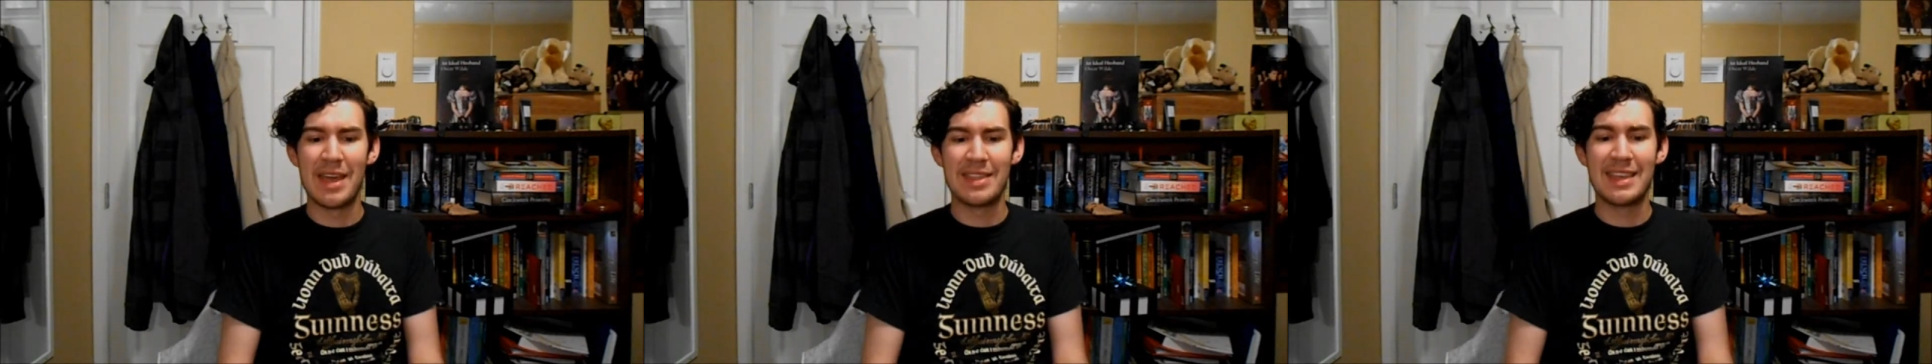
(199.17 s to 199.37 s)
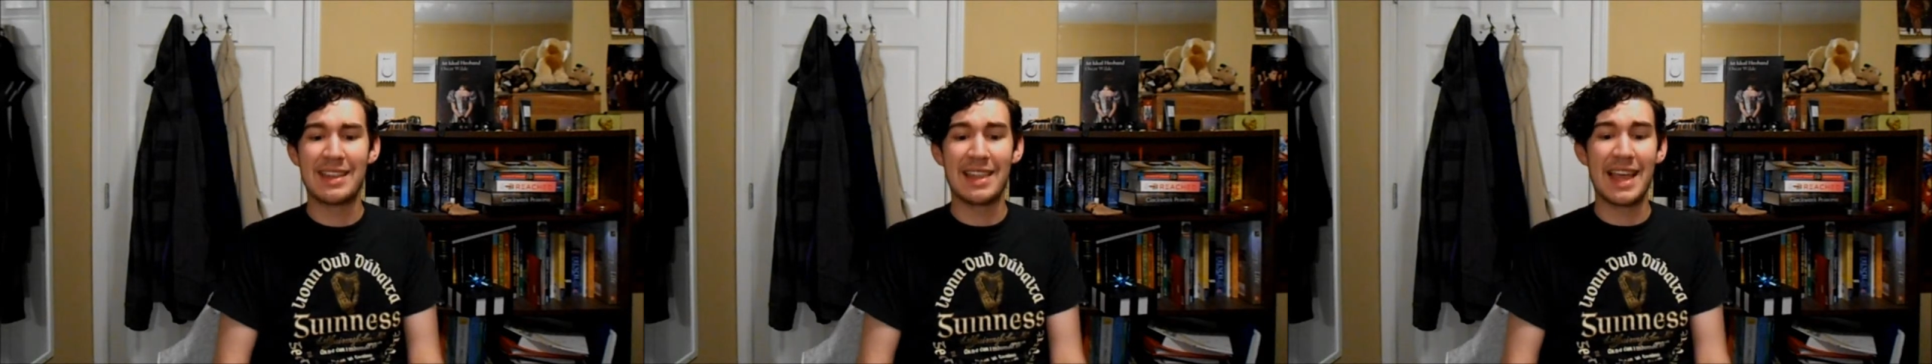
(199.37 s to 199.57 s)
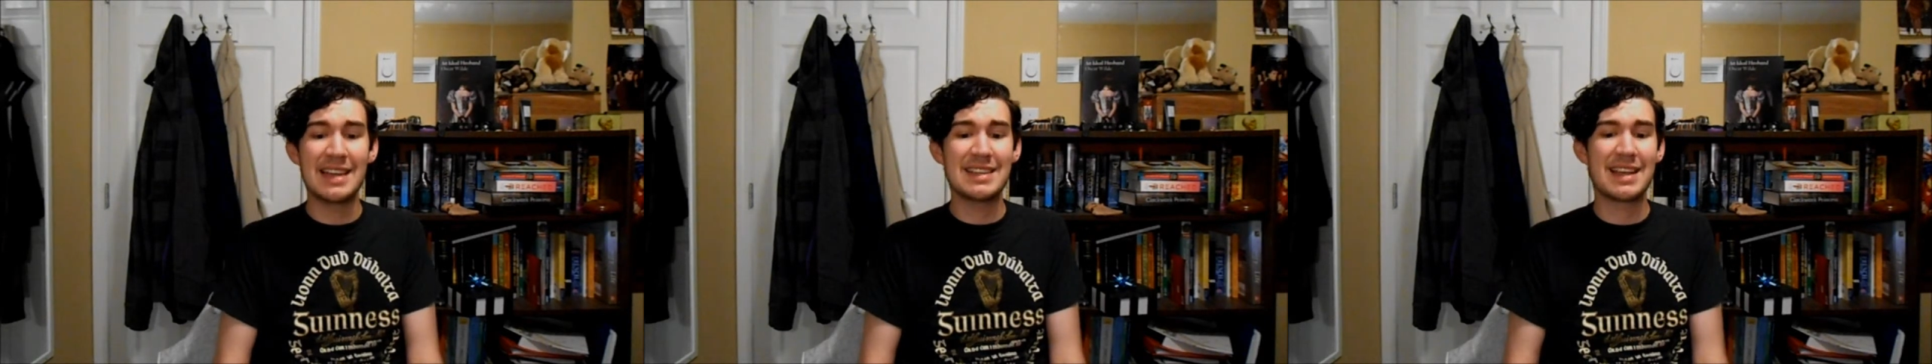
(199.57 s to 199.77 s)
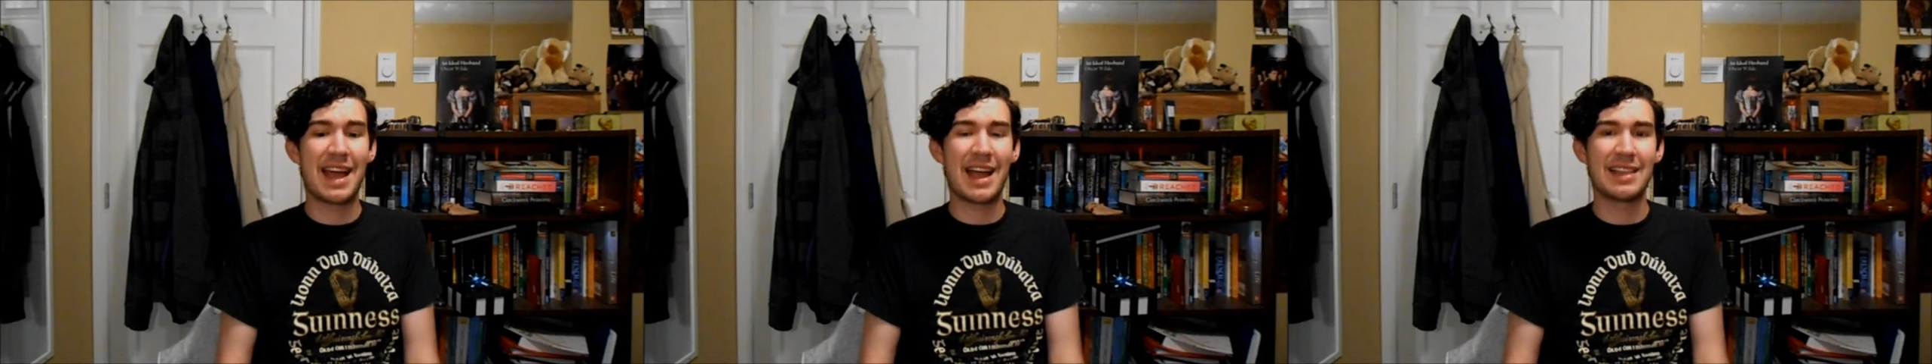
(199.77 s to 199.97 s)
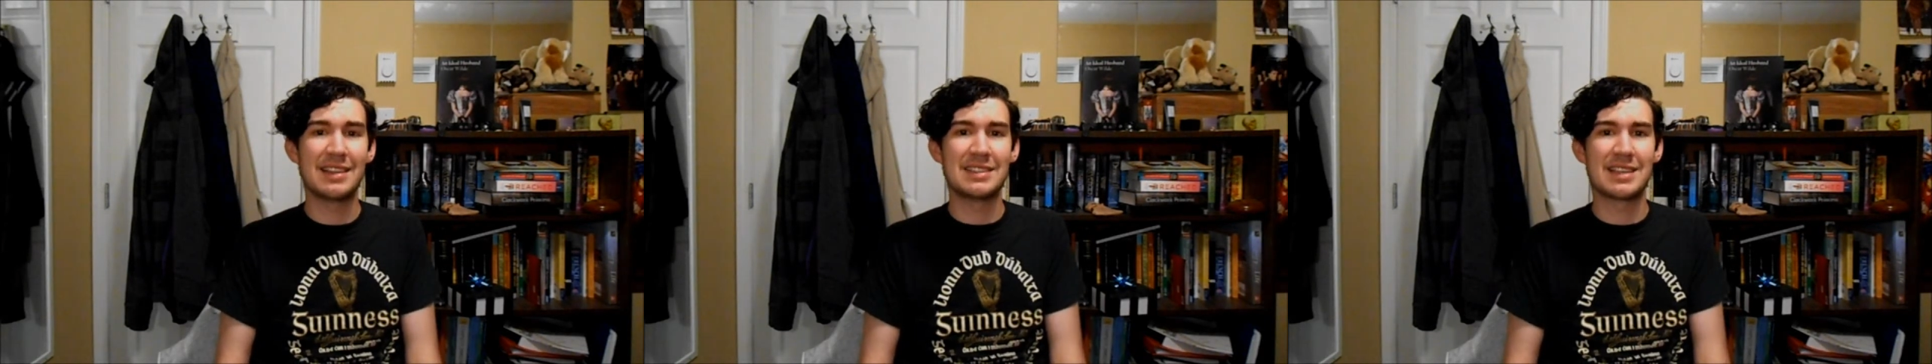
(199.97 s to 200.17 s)
The Atlantic
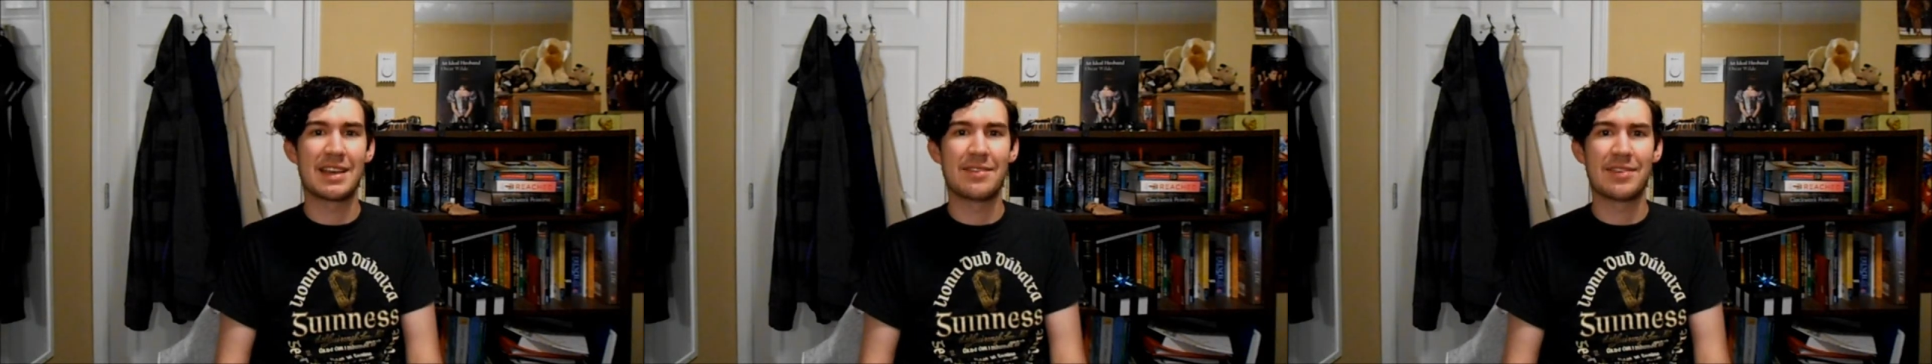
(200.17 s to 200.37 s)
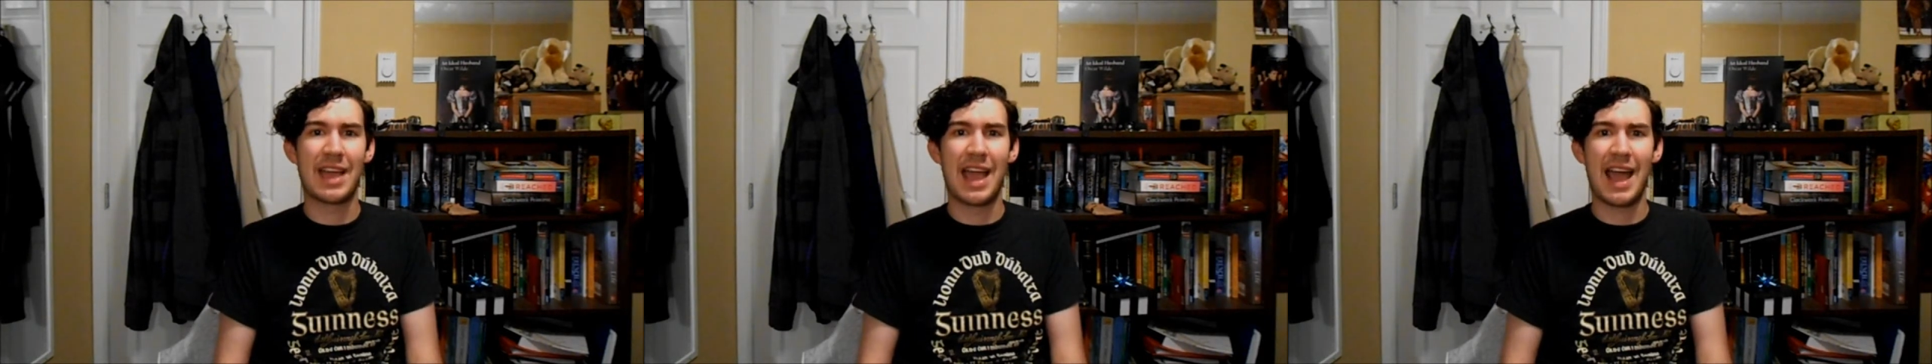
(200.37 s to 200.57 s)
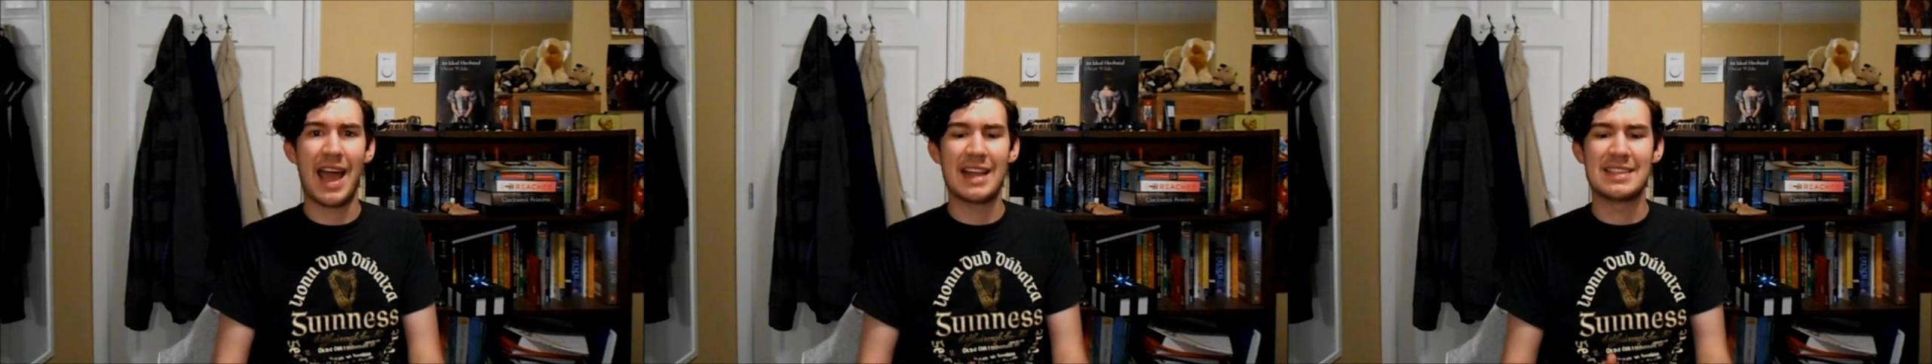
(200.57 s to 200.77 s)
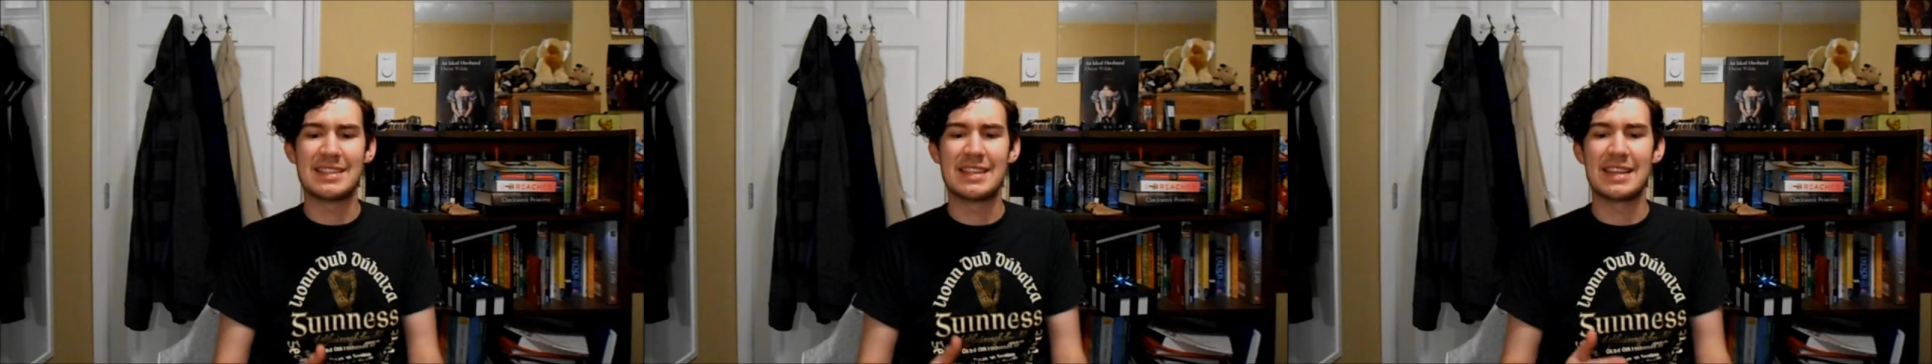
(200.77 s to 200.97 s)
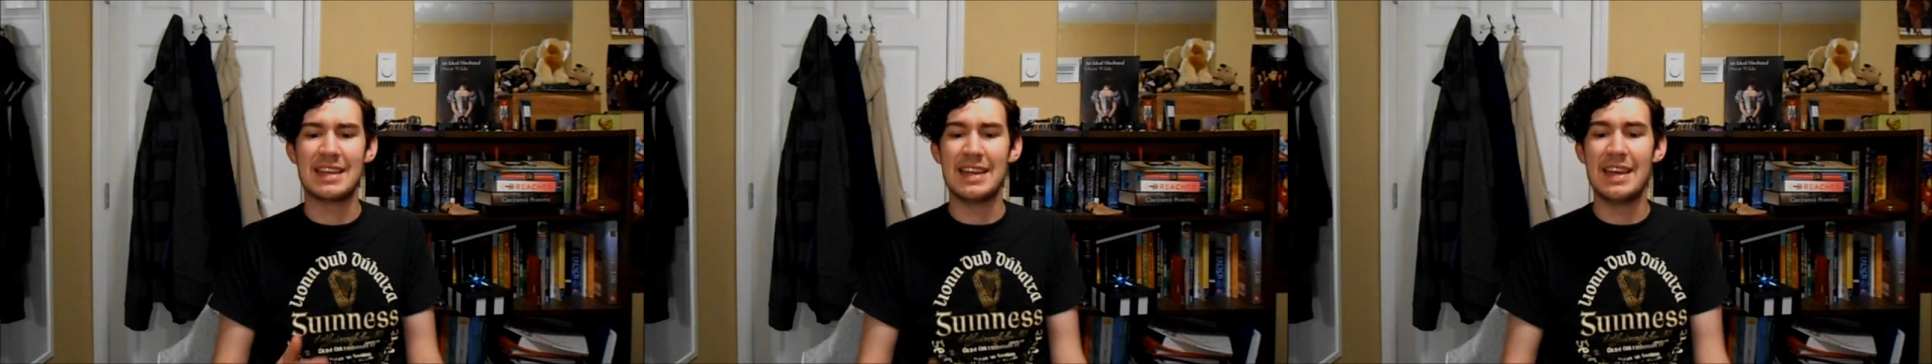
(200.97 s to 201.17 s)
Islands have had
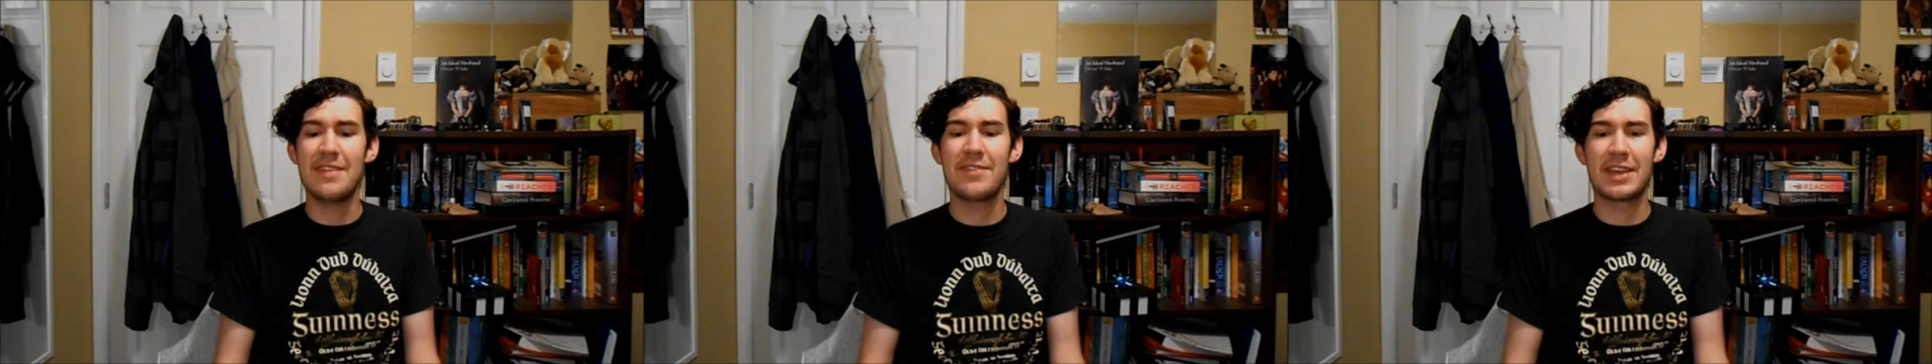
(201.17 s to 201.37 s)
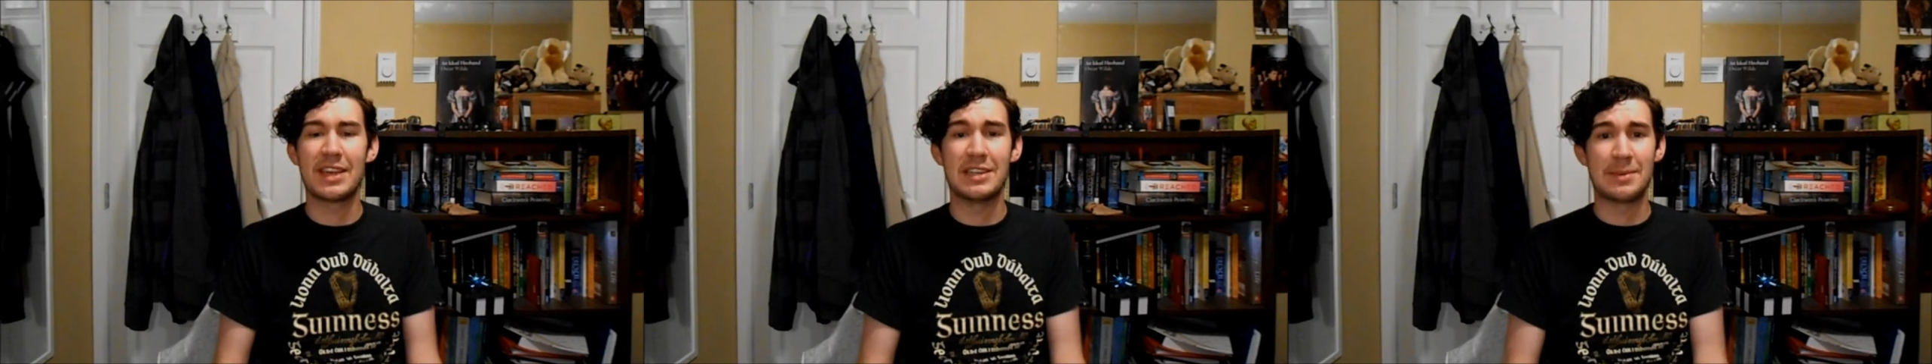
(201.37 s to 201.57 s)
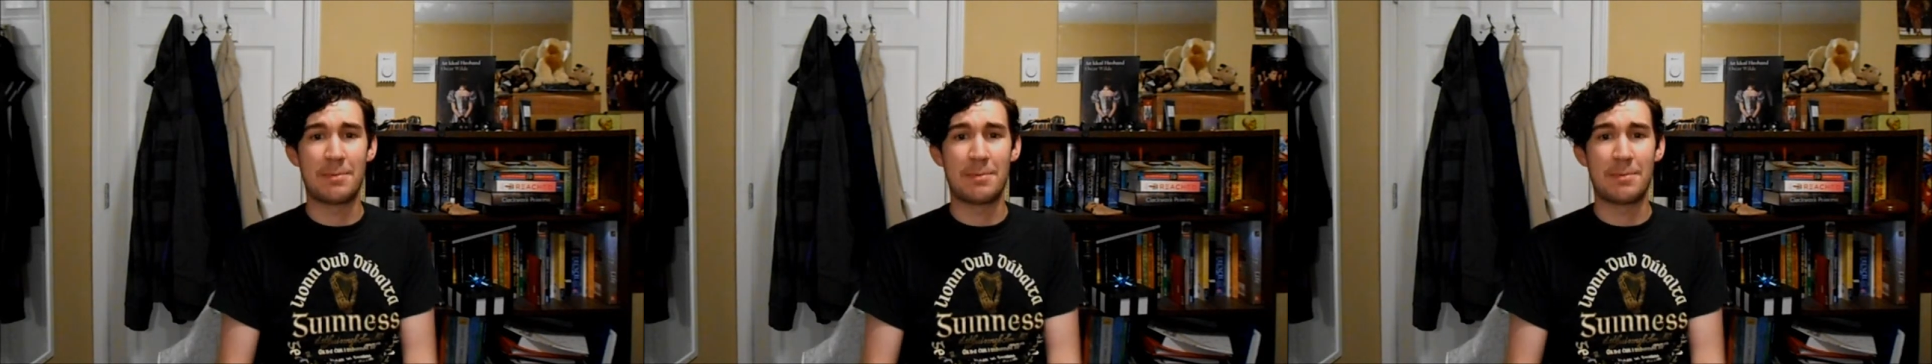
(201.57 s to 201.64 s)
significant